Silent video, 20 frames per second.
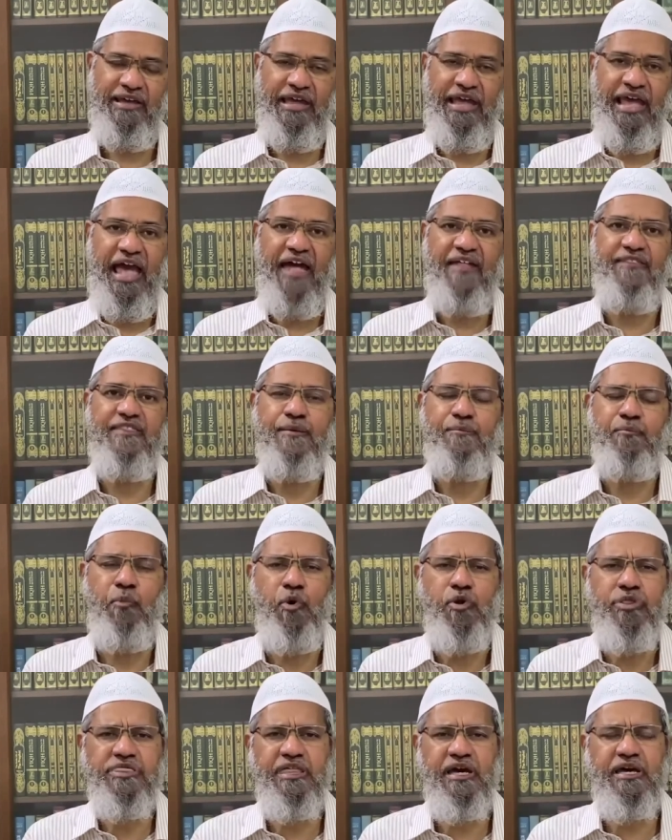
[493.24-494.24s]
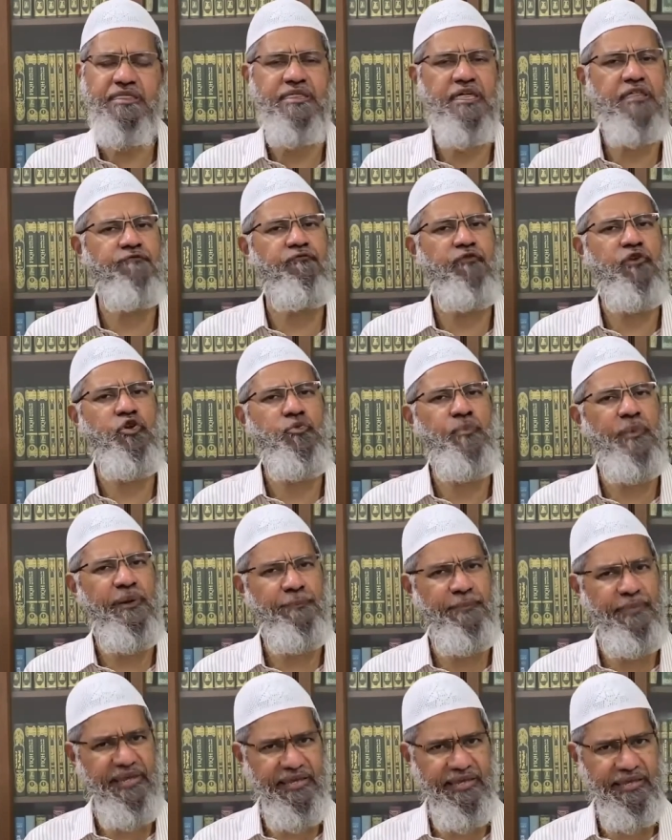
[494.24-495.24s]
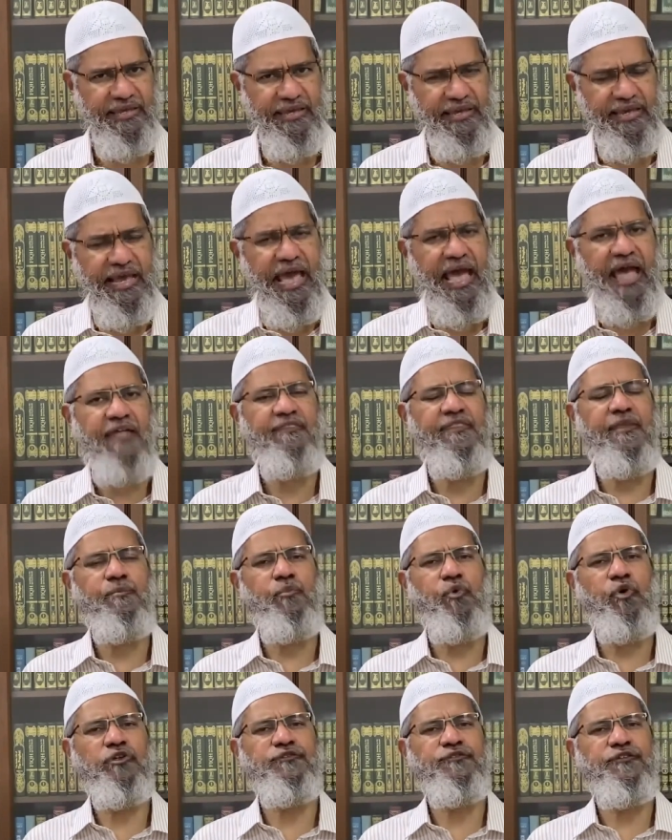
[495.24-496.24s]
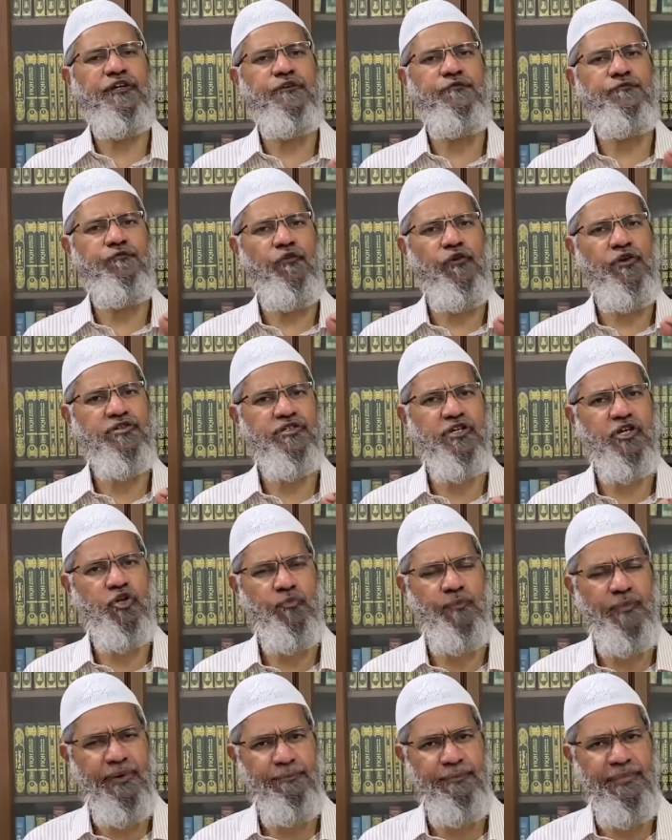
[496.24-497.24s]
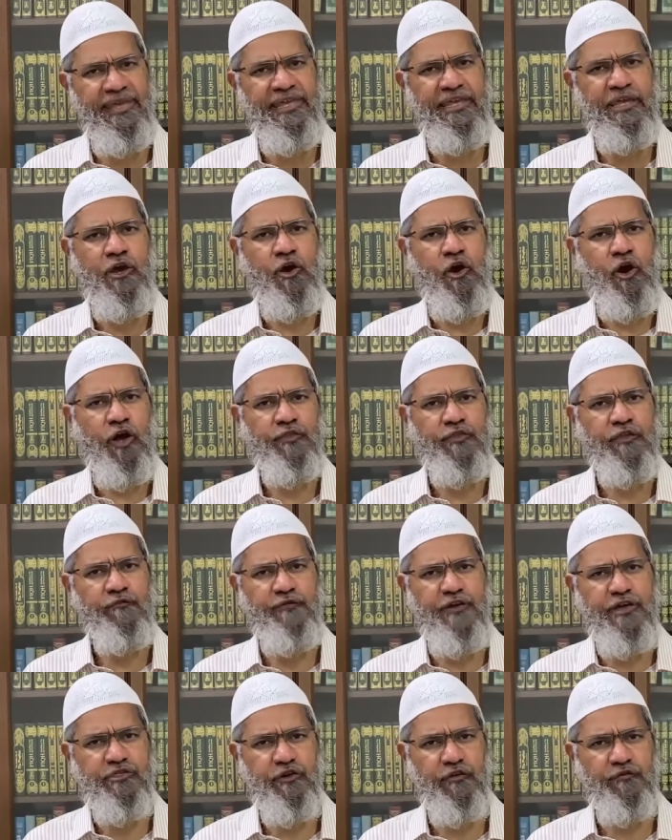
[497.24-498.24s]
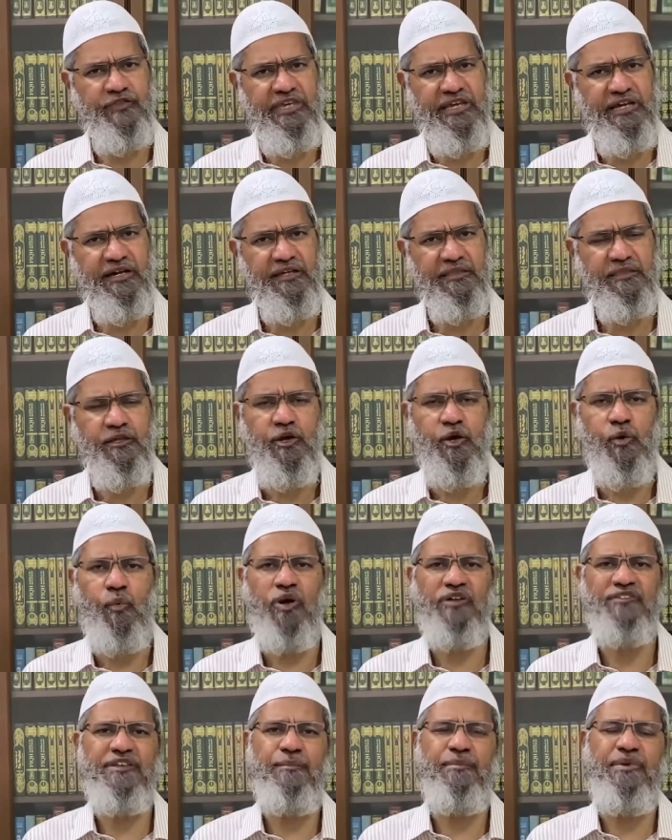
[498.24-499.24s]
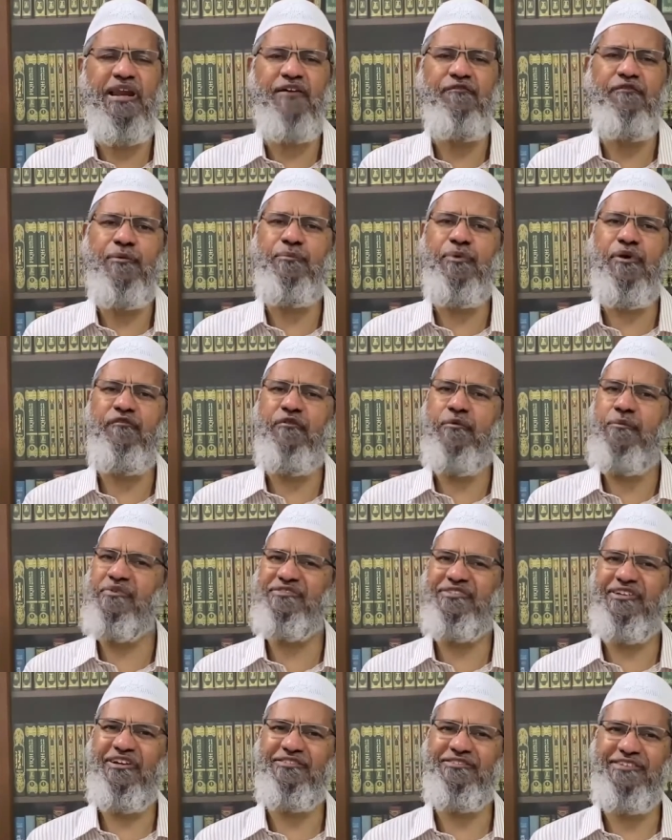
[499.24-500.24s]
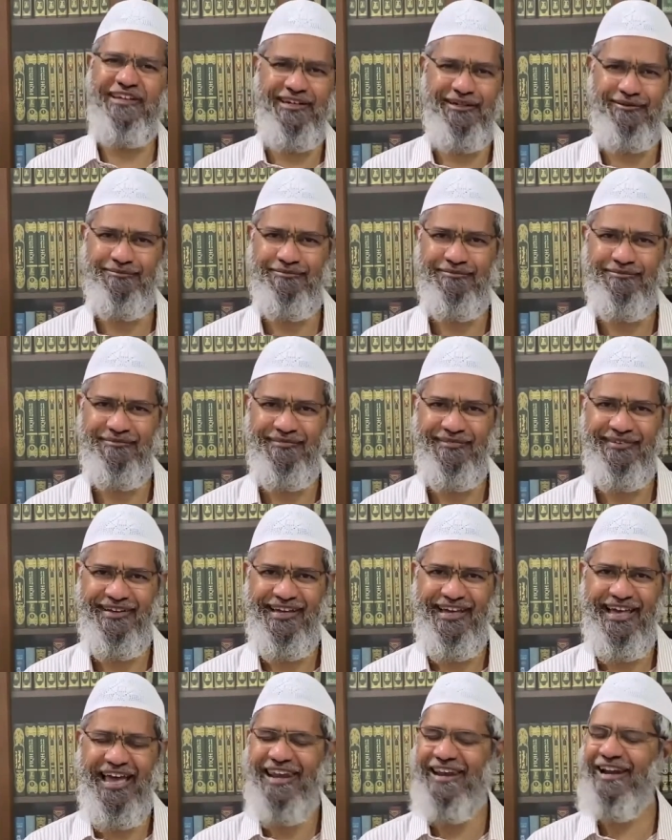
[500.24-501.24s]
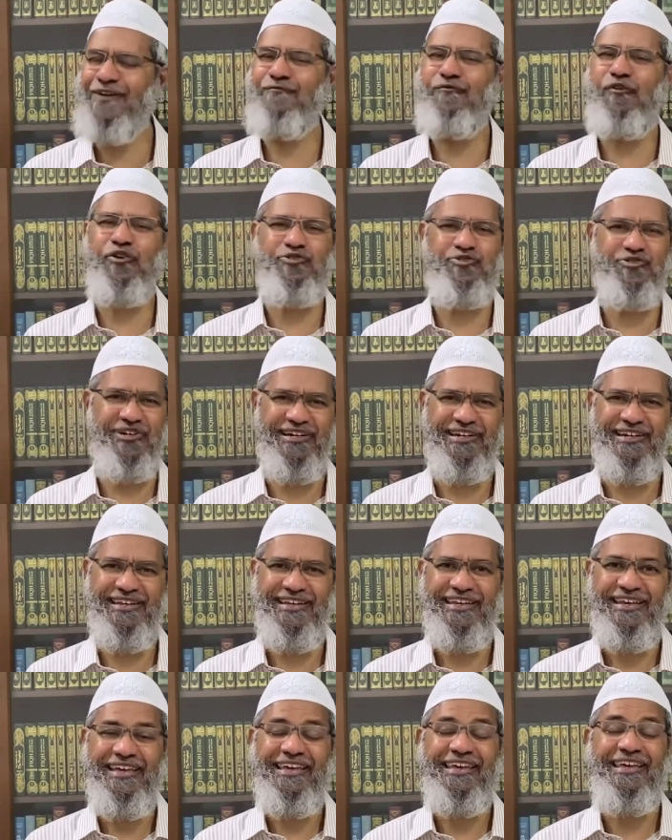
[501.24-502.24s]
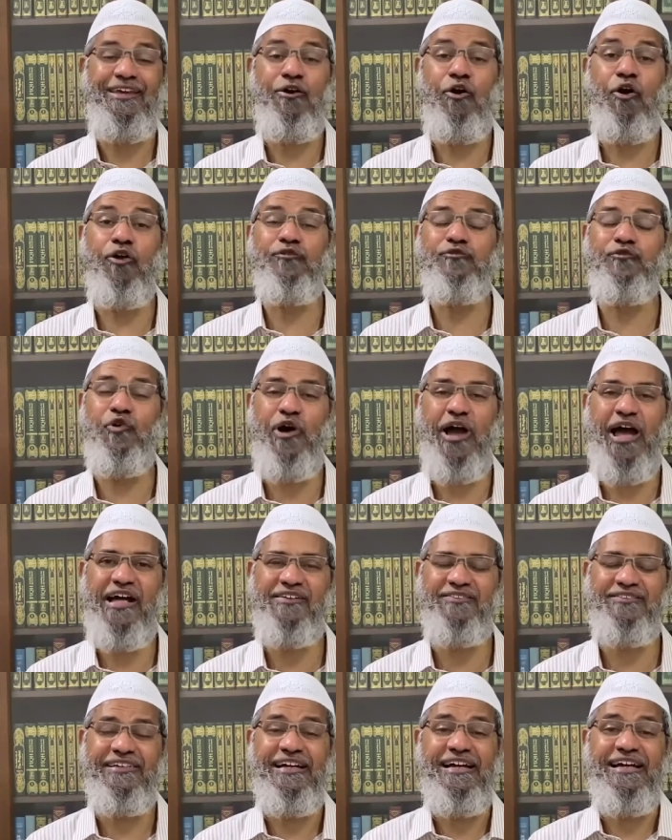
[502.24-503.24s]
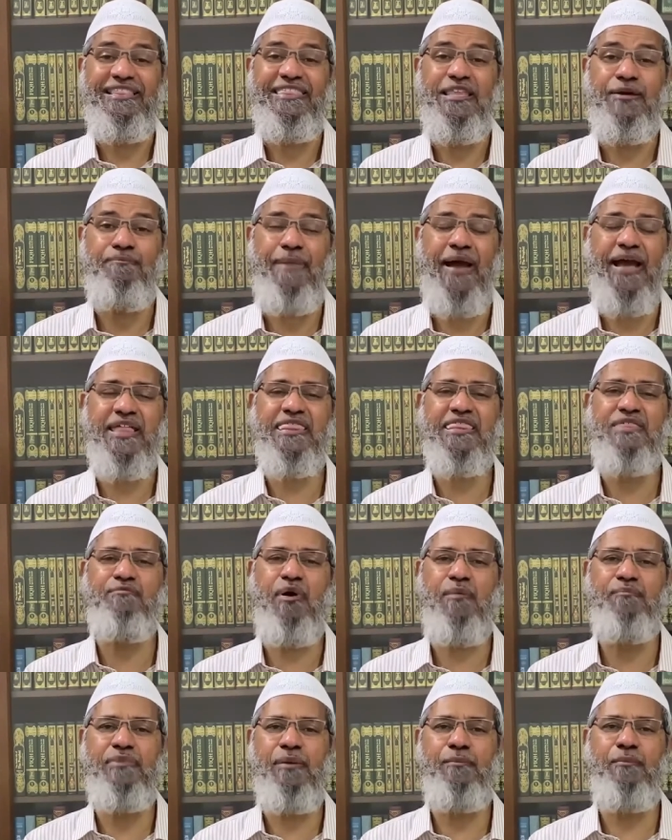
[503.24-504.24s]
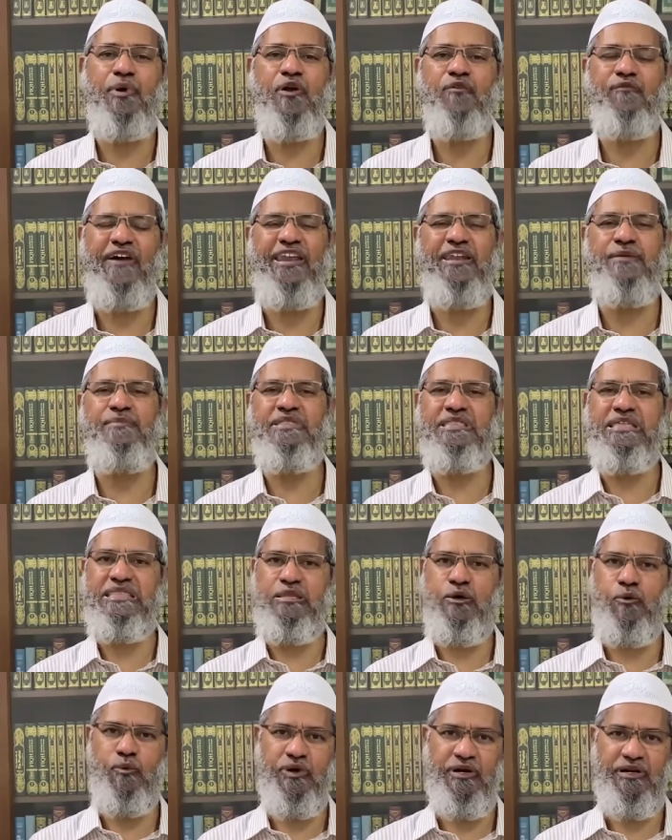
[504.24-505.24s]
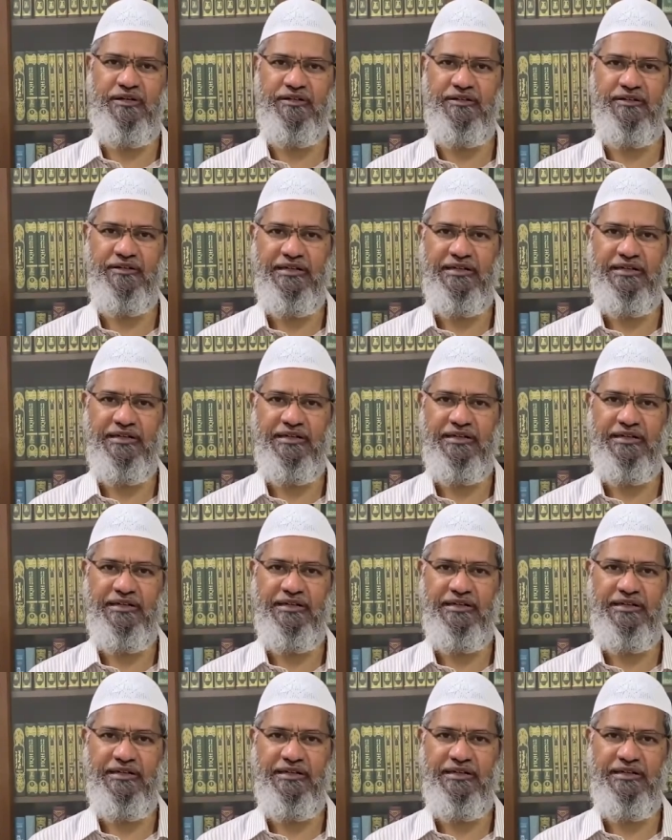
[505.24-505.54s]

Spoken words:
And the most successful human being and the most influential human being on the face of the earth was our beloved Prophet Muhammad. And unfortunately, he also has the maximum number of enemies in the world.